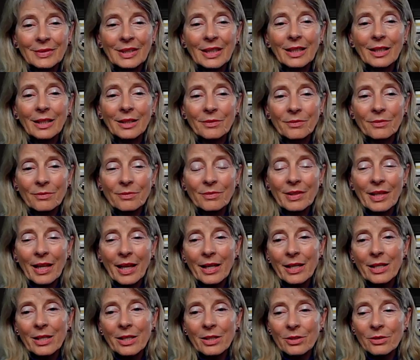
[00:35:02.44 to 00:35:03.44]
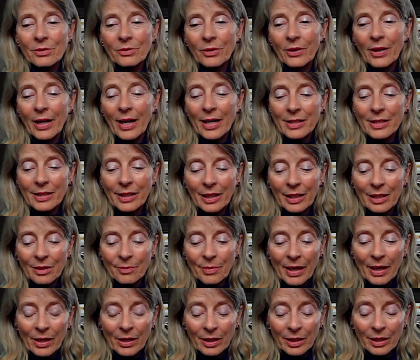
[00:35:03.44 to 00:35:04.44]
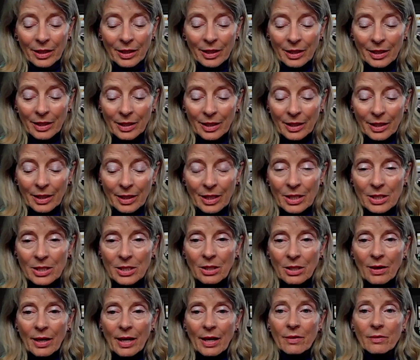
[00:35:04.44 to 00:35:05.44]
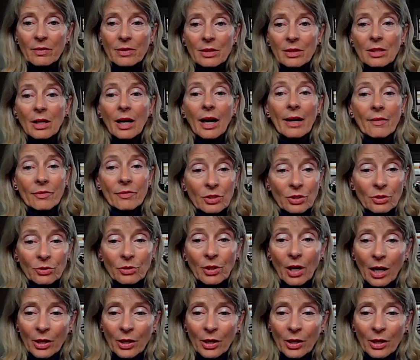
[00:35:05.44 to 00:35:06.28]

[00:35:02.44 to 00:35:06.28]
Yeah. Thank you for asking about it. So I have two